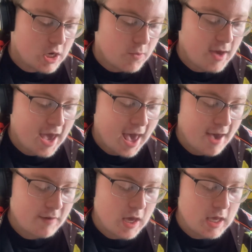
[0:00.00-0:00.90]
We
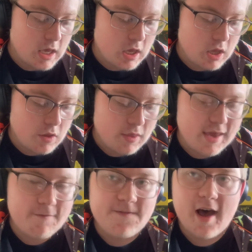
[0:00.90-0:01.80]
have
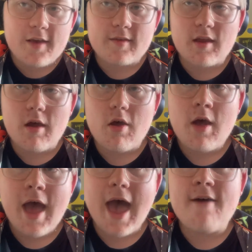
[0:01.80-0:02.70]
the first
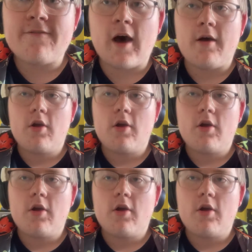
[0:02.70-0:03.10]
ever